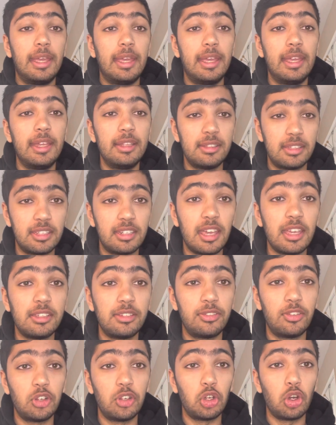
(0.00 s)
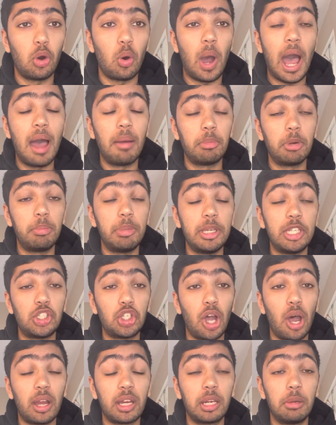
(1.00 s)
In today's video, I'm going to be
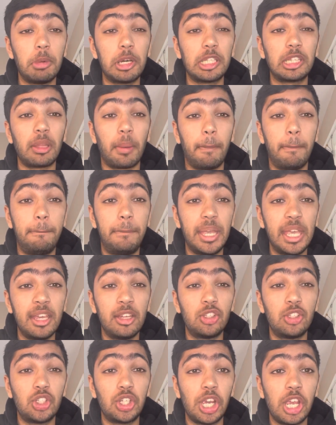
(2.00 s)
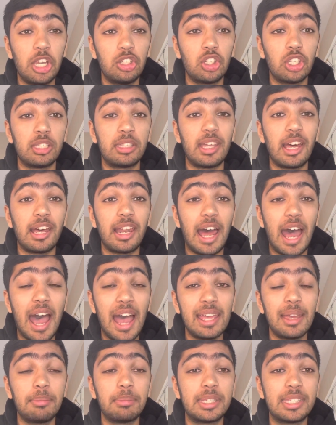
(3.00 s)
talking about the big changes that
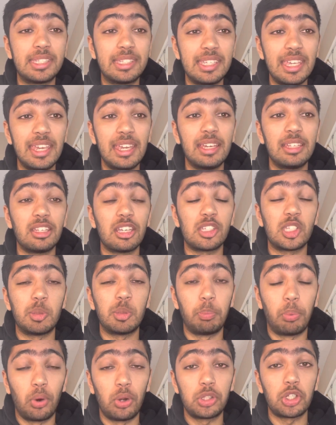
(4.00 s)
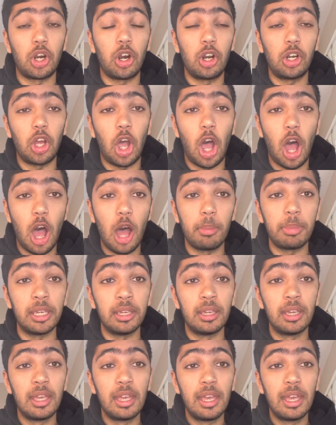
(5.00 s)
I am seeing in the sports card hobby.